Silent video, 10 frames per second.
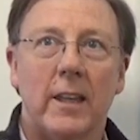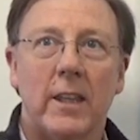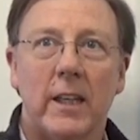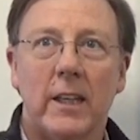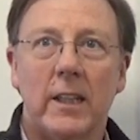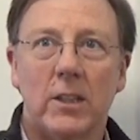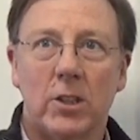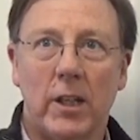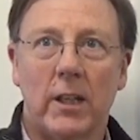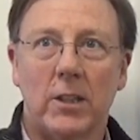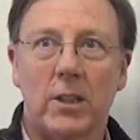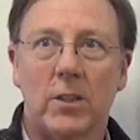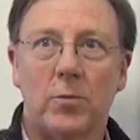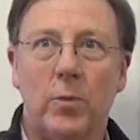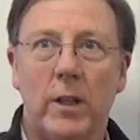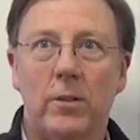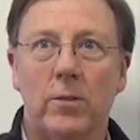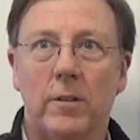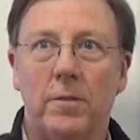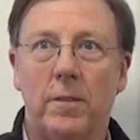These changes
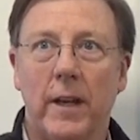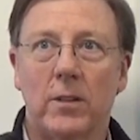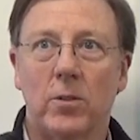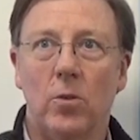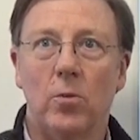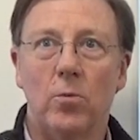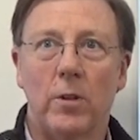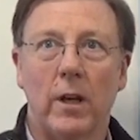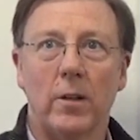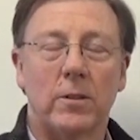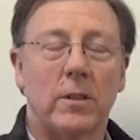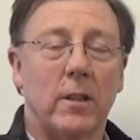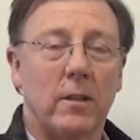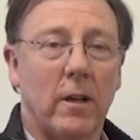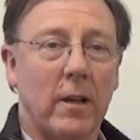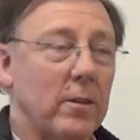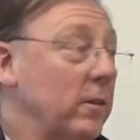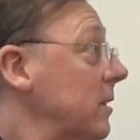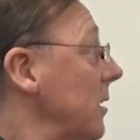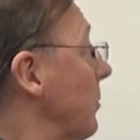will affect all those that are either a
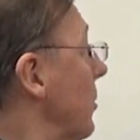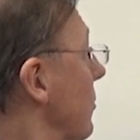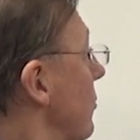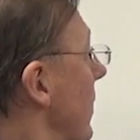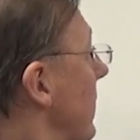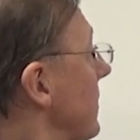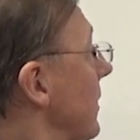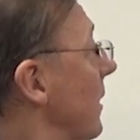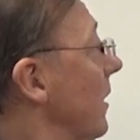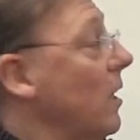subcontractor,